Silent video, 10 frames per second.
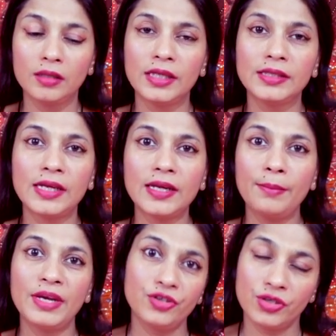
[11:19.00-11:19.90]
thing that I
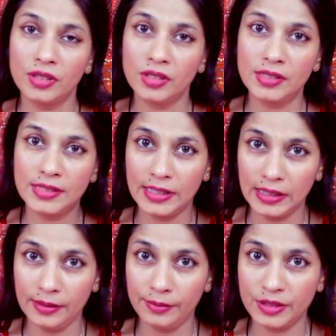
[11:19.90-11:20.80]
mentioned, the sting
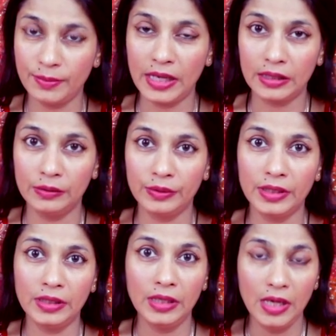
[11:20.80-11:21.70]
comes back,
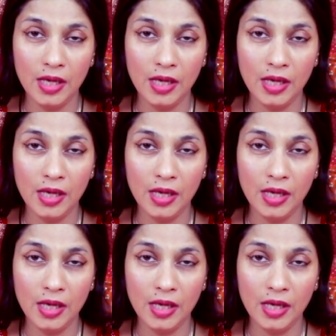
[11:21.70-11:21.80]
okay?